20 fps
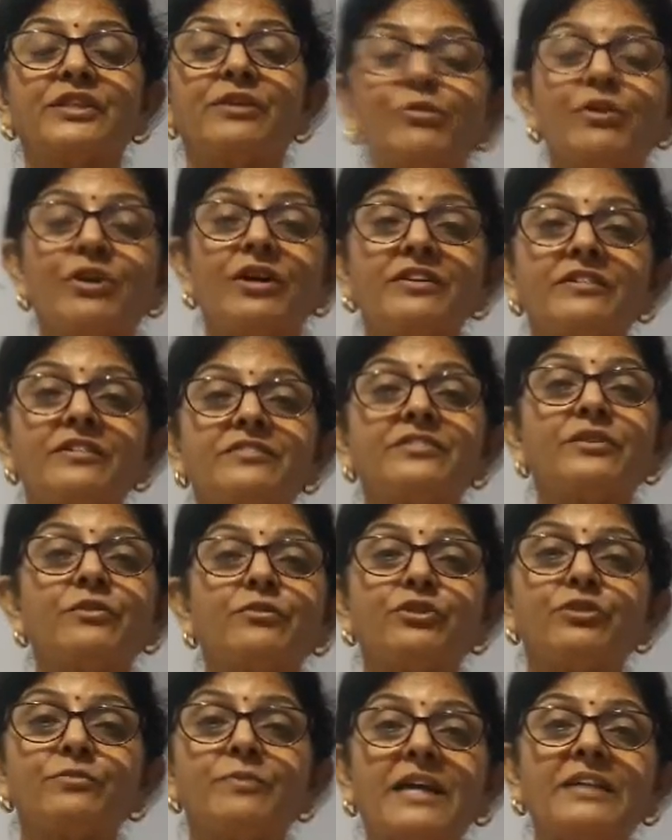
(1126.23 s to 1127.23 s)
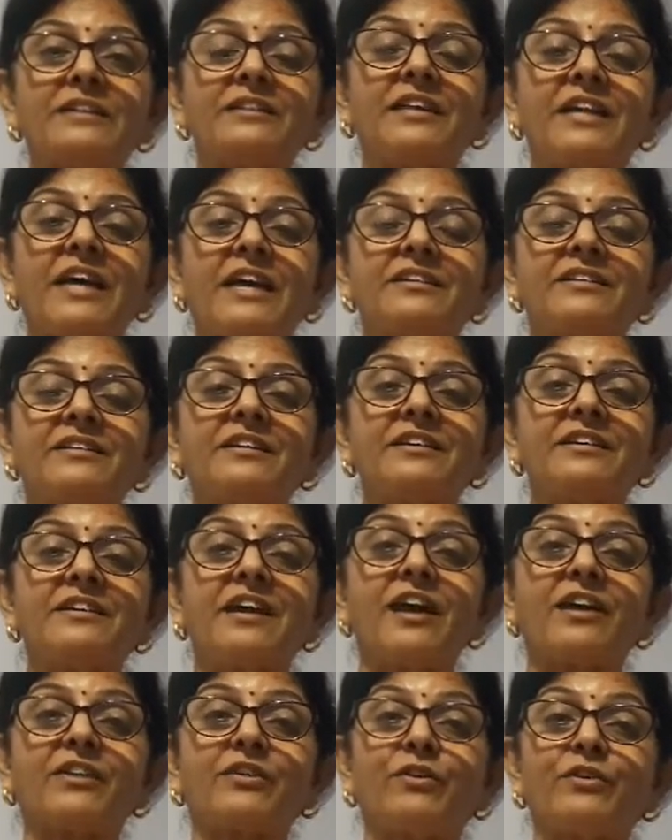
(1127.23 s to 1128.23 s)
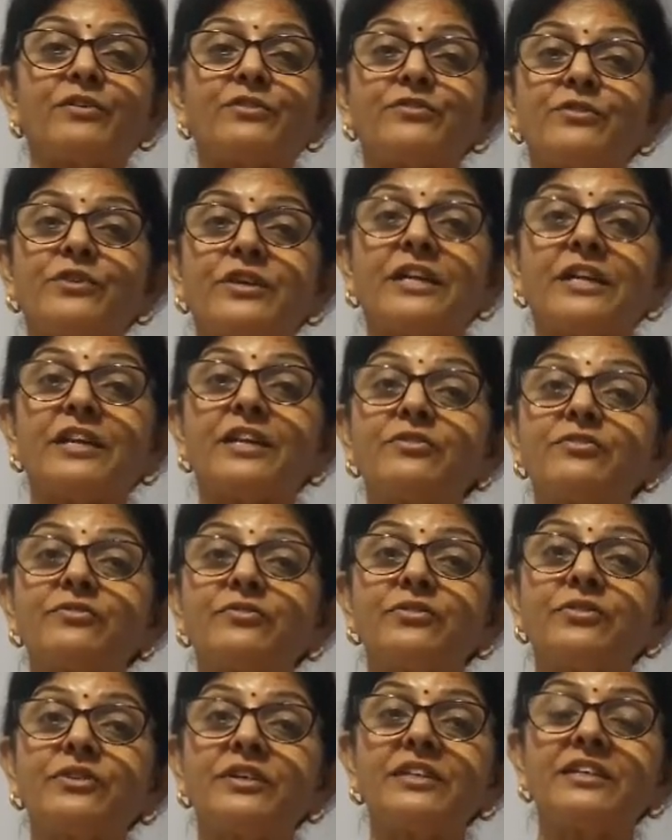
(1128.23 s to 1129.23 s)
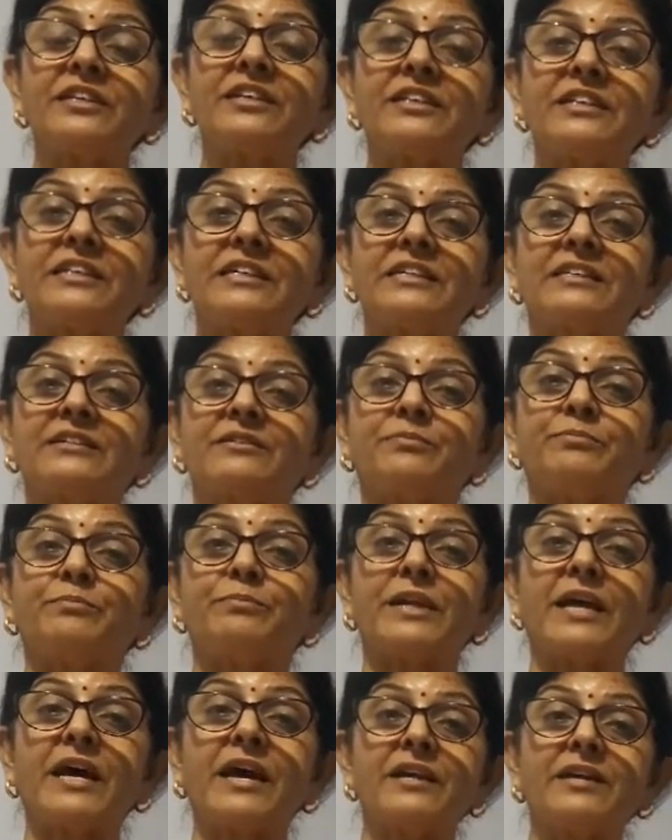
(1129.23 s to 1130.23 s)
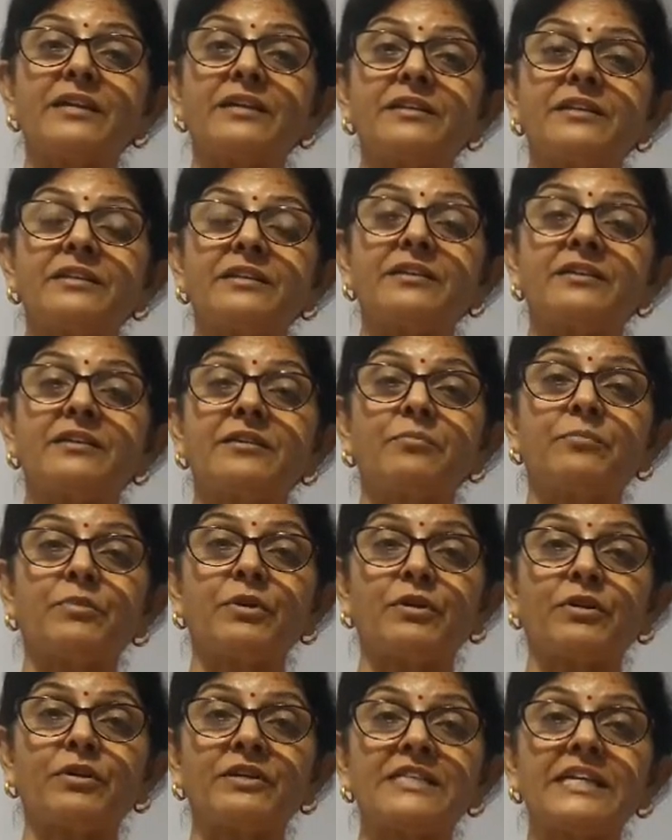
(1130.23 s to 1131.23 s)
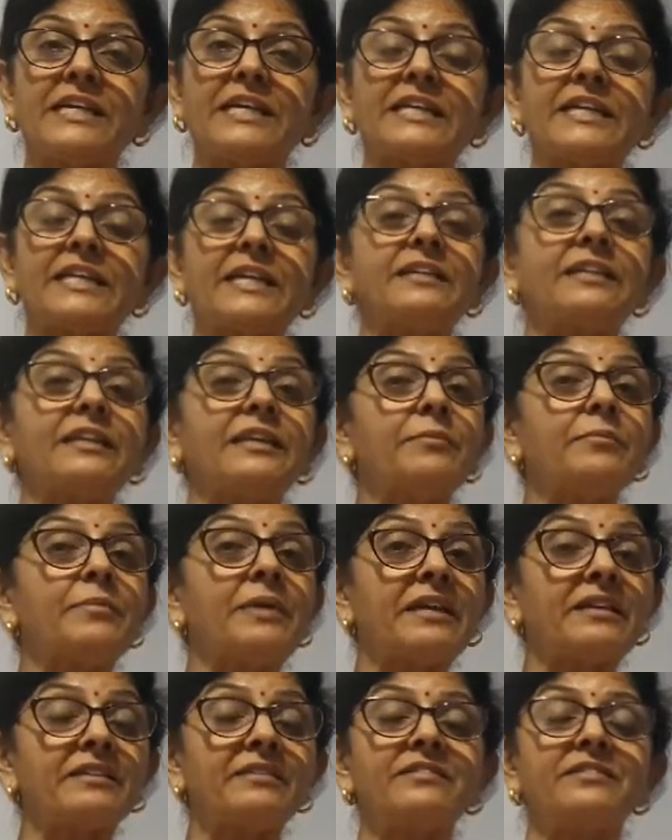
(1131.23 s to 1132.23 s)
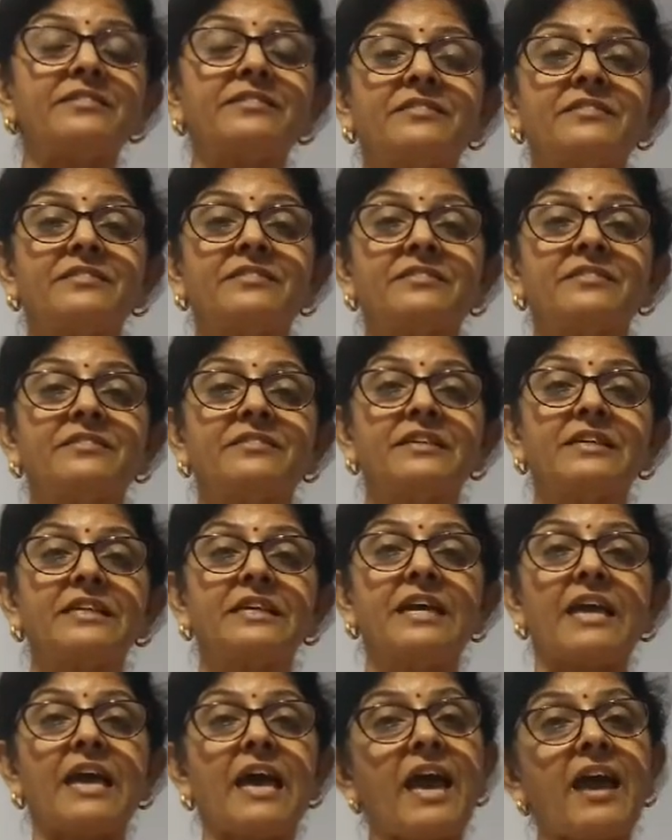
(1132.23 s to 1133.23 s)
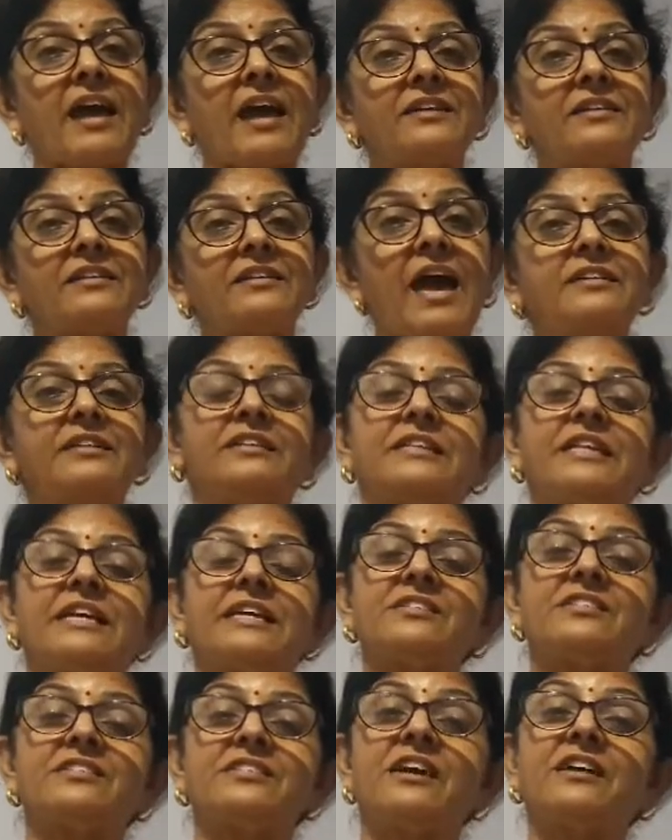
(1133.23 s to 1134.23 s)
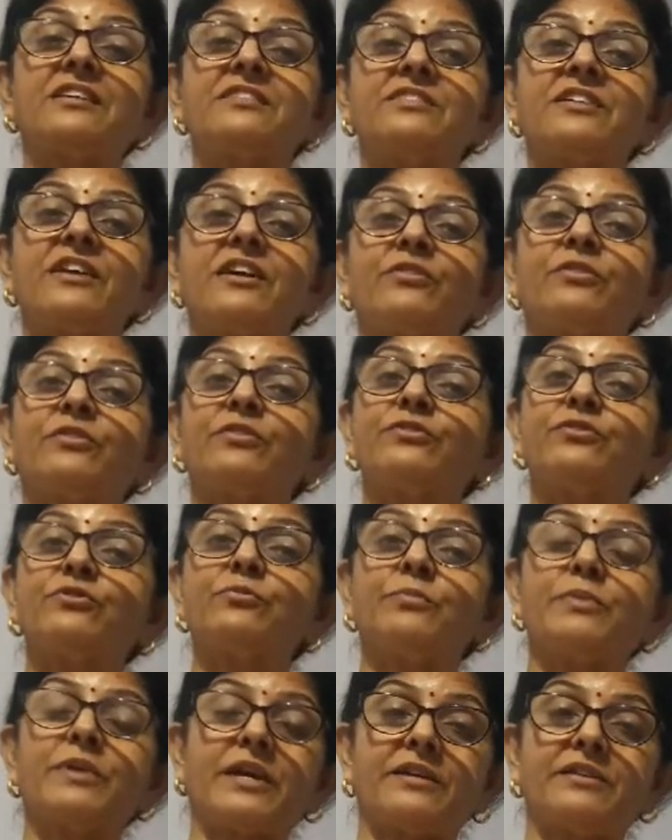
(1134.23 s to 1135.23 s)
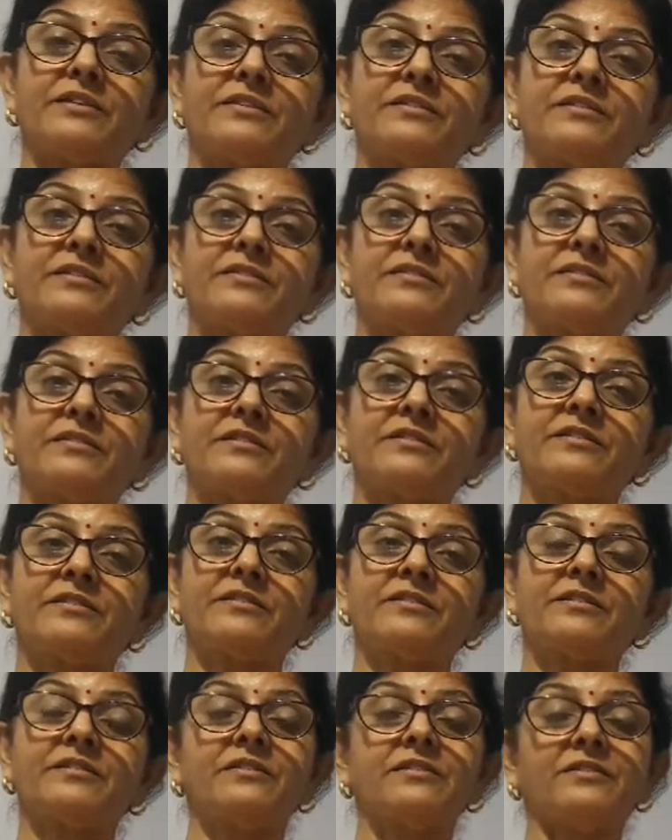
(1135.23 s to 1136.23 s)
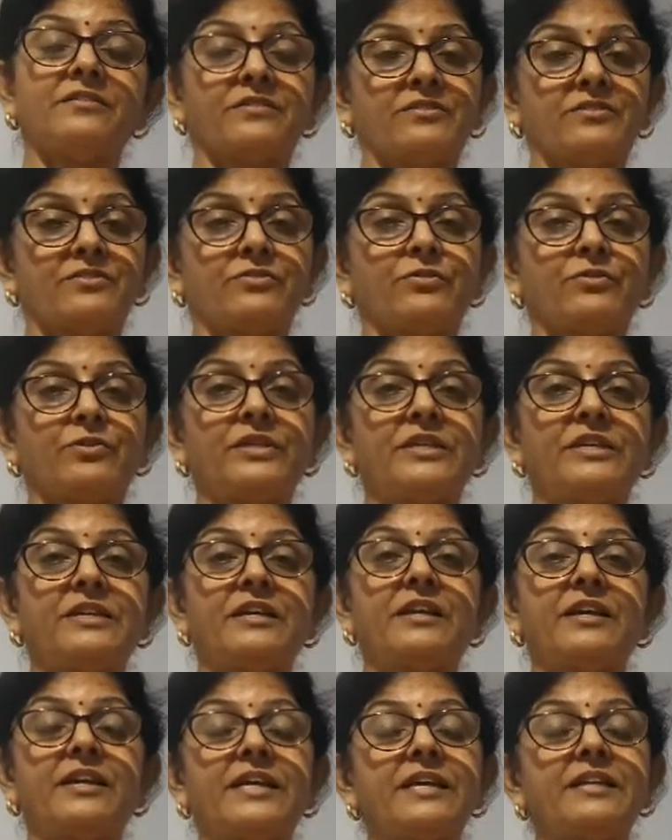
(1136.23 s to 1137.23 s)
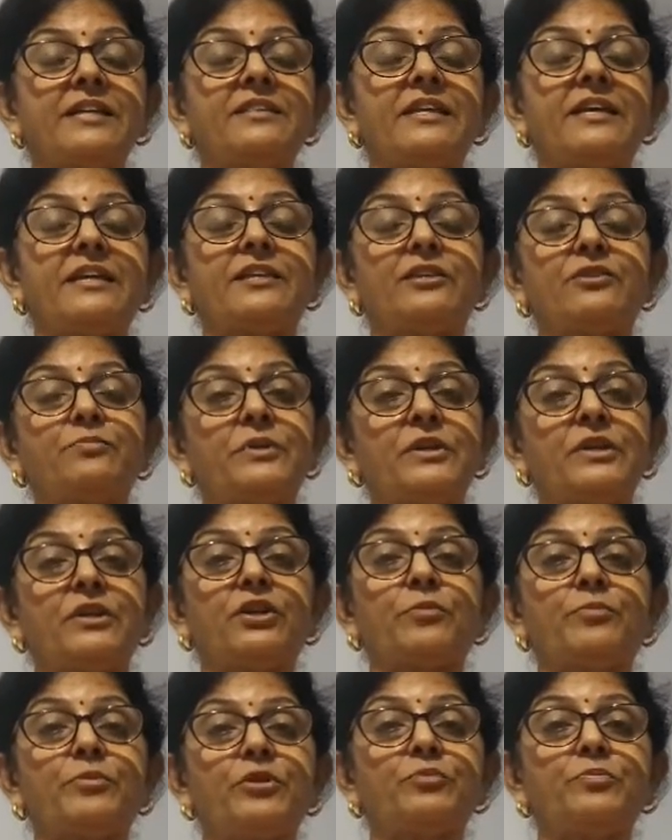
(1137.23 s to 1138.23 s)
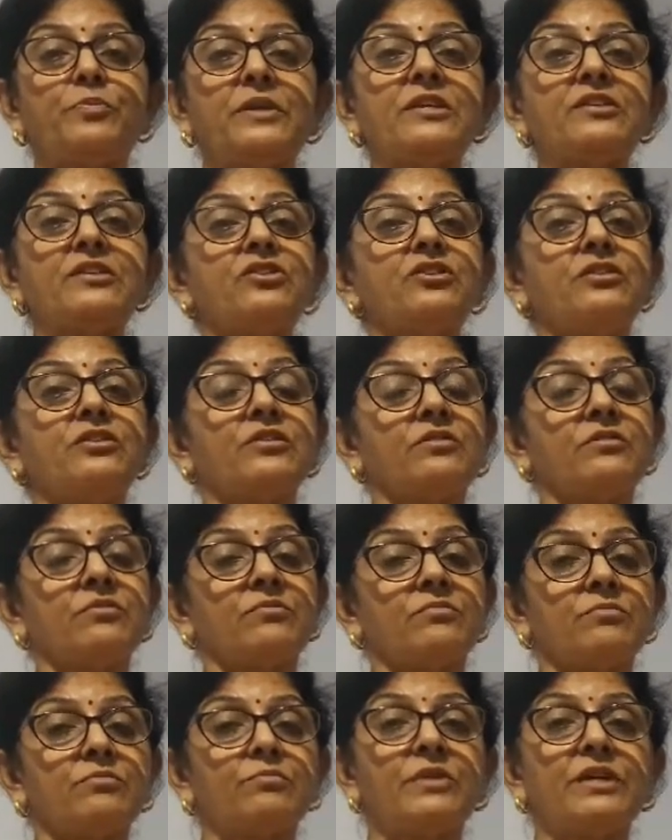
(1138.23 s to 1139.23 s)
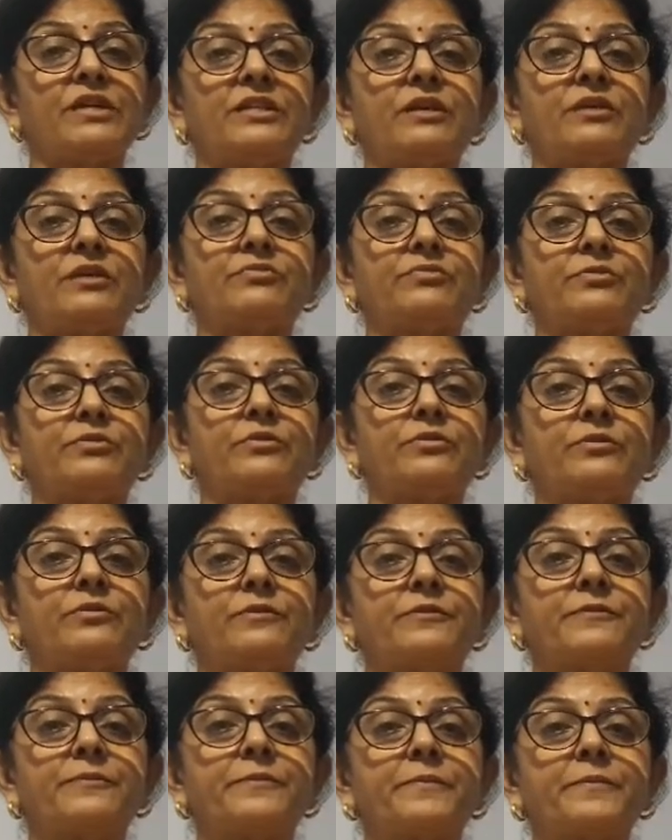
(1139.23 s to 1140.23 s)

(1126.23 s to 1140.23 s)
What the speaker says: So the words used by the writer are also colorful, bright, because they create image, and the stars are also bright. So here again there is figure of speech, metaphor.